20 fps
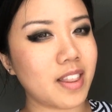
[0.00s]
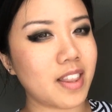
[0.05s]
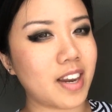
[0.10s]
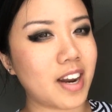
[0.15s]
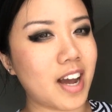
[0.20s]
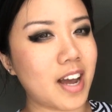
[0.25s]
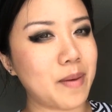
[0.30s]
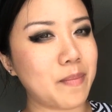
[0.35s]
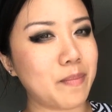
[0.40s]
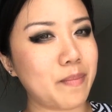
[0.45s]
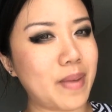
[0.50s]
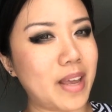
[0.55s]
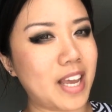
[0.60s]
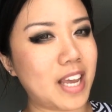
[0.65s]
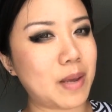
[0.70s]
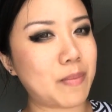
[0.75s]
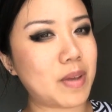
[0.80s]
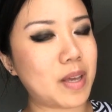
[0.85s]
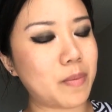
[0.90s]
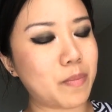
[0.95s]
that I
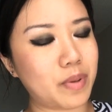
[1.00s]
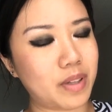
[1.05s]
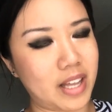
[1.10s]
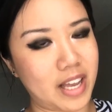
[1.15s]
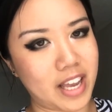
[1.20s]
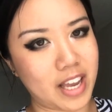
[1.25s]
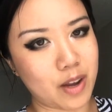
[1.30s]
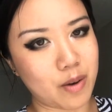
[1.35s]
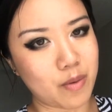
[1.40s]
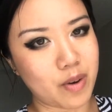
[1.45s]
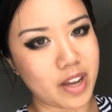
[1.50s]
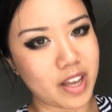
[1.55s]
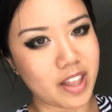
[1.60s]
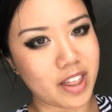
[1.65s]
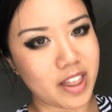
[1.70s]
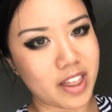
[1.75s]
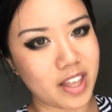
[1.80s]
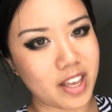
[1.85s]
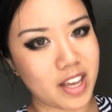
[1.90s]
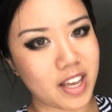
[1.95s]
may be playing with,